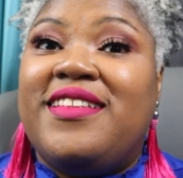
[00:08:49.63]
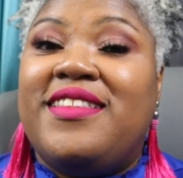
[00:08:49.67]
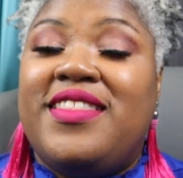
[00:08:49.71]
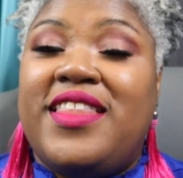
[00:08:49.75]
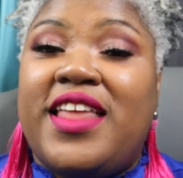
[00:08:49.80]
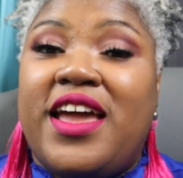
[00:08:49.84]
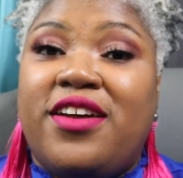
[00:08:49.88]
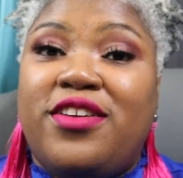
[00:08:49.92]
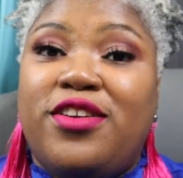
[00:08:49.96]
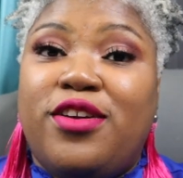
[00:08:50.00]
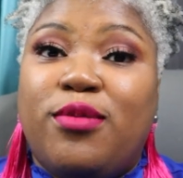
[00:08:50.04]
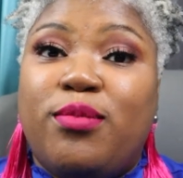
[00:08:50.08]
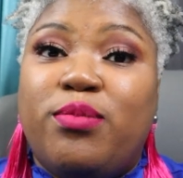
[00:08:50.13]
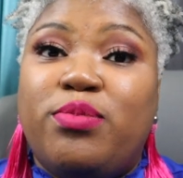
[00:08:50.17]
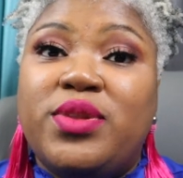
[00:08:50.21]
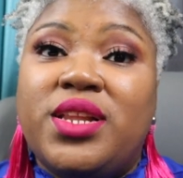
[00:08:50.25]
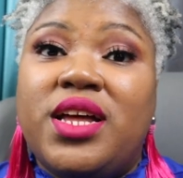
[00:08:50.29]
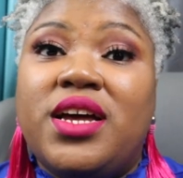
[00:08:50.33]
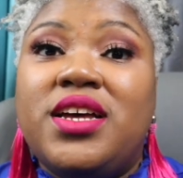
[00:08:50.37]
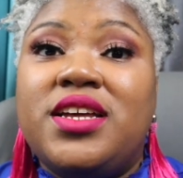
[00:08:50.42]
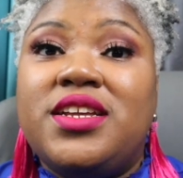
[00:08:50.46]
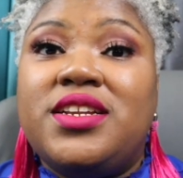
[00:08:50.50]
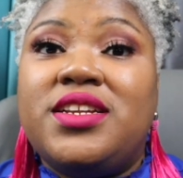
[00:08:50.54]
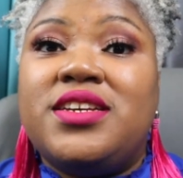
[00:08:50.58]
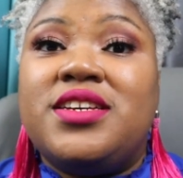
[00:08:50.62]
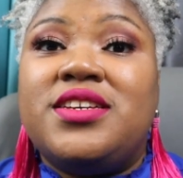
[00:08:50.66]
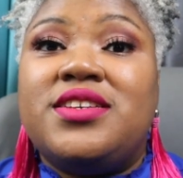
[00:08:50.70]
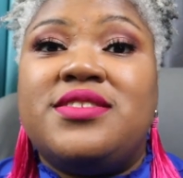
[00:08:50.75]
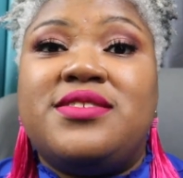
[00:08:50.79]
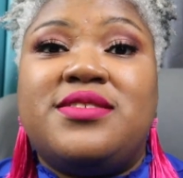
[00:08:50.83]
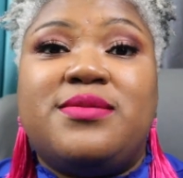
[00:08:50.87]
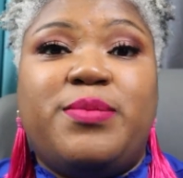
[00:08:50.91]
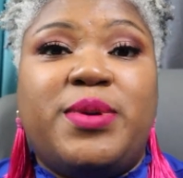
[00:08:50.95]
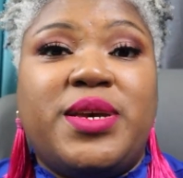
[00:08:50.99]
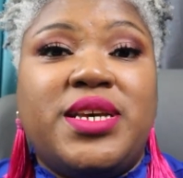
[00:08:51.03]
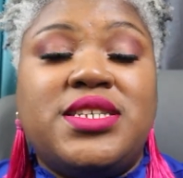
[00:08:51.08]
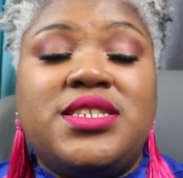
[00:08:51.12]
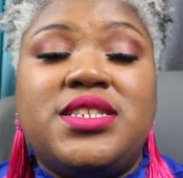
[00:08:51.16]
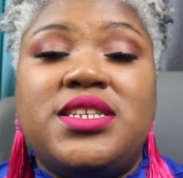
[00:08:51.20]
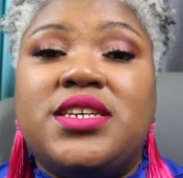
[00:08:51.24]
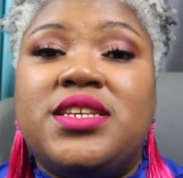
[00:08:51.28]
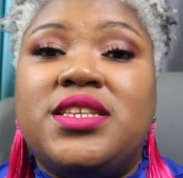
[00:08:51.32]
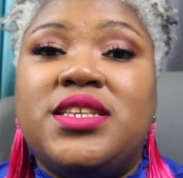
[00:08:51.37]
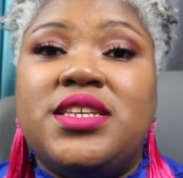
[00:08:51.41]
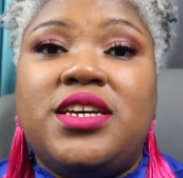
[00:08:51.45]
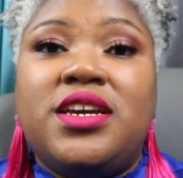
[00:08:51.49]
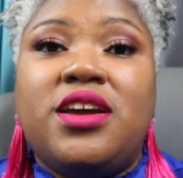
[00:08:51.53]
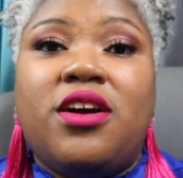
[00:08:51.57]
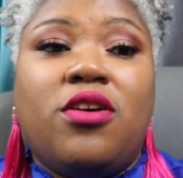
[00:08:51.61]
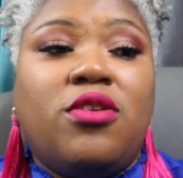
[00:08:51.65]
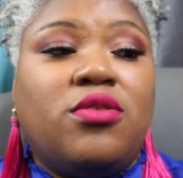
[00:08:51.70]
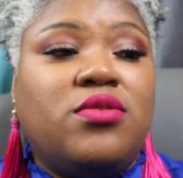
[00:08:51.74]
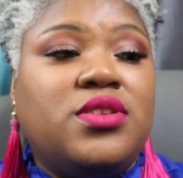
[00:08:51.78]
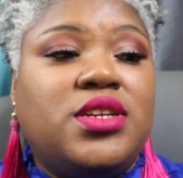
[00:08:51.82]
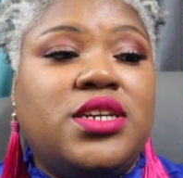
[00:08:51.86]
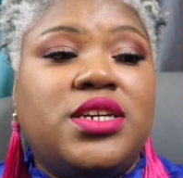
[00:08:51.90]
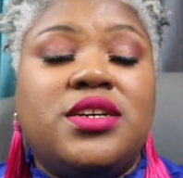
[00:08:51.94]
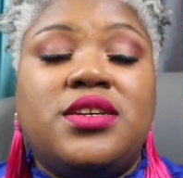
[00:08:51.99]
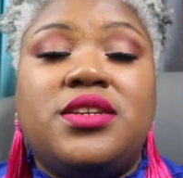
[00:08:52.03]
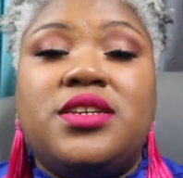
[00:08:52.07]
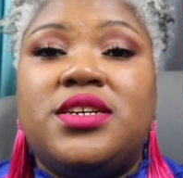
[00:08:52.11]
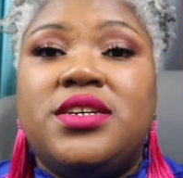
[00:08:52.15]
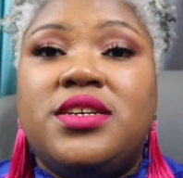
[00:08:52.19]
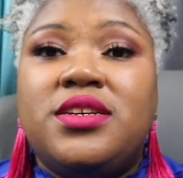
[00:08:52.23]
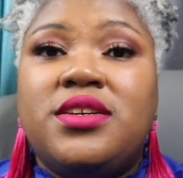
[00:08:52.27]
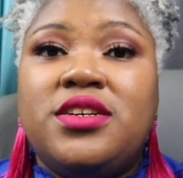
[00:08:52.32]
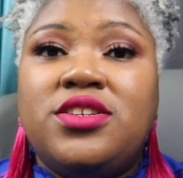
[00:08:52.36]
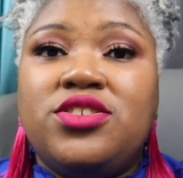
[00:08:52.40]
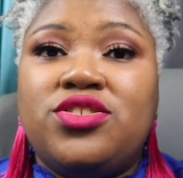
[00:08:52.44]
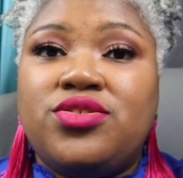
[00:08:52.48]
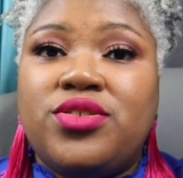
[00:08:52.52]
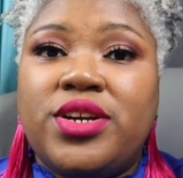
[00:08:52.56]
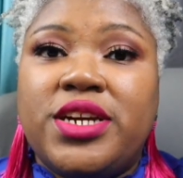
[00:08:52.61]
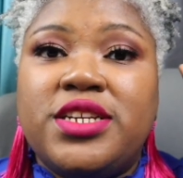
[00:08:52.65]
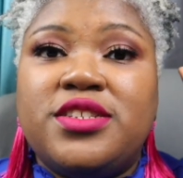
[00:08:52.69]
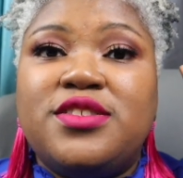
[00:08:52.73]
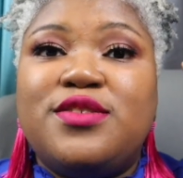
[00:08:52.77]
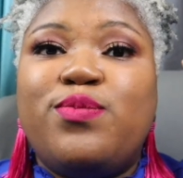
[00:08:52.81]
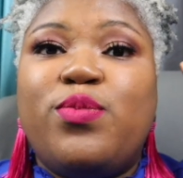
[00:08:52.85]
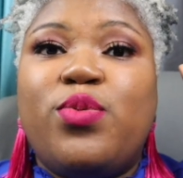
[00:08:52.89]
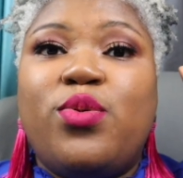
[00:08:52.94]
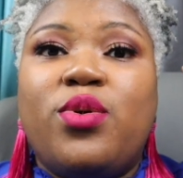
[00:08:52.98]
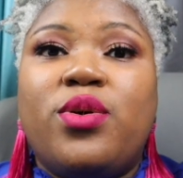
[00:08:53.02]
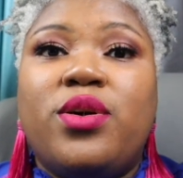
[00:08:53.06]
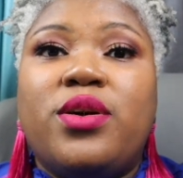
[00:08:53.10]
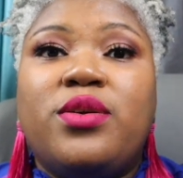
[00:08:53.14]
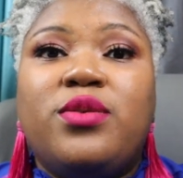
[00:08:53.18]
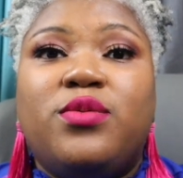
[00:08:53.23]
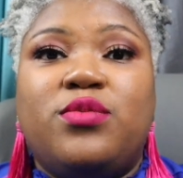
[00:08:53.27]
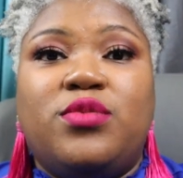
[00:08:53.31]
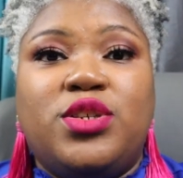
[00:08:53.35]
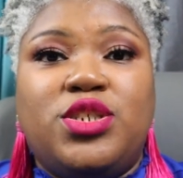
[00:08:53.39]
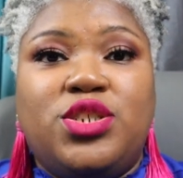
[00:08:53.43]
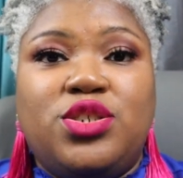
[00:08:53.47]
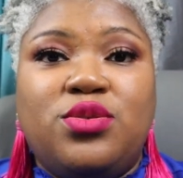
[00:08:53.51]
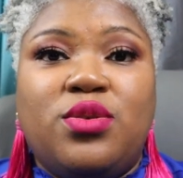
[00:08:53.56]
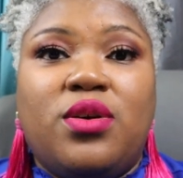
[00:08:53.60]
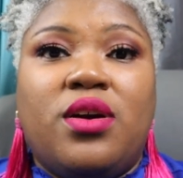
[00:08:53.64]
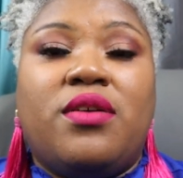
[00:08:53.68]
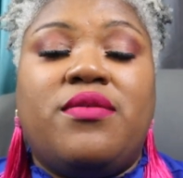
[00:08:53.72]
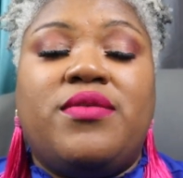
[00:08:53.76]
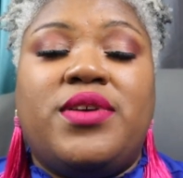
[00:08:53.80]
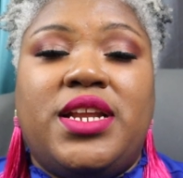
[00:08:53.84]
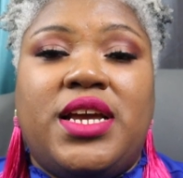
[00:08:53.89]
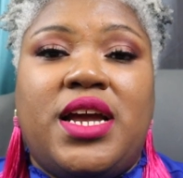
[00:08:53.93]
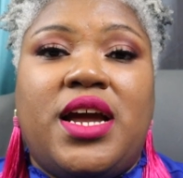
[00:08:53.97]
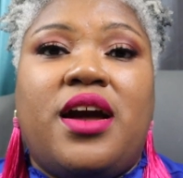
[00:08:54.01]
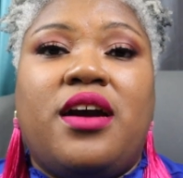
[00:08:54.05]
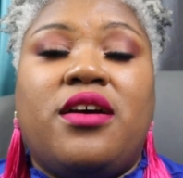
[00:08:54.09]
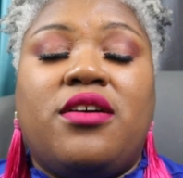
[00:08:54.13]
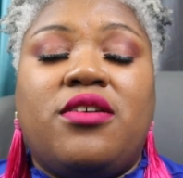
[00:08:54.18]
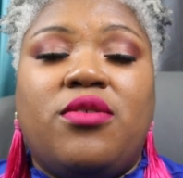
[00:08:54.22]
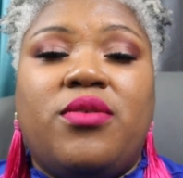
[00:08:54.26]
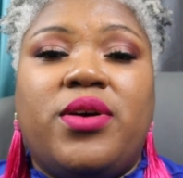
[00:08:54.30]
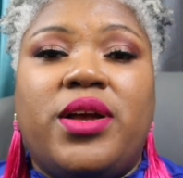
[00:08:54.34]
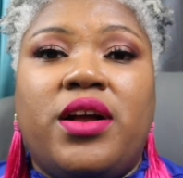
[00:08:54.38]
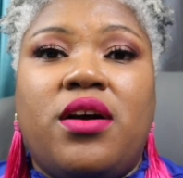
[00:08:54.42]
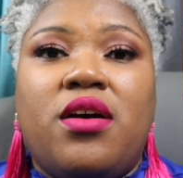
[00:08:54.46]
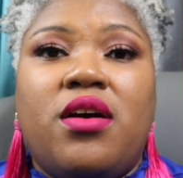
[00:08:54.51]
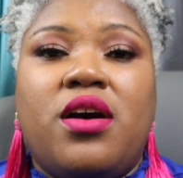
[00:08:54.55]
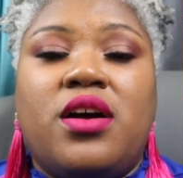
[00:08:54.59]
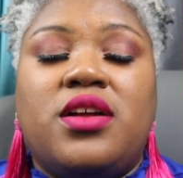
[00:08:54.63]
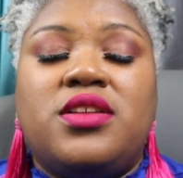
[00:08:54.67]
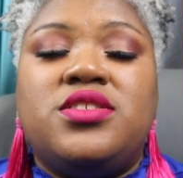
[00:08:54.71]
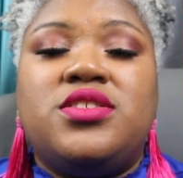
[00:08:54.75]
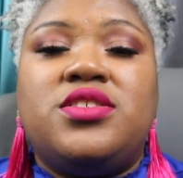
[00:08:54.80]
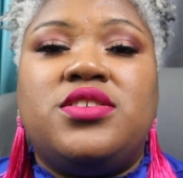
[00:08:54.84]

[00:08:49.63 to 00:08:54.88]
Now, your blood is basically only going to transport what you already got going on.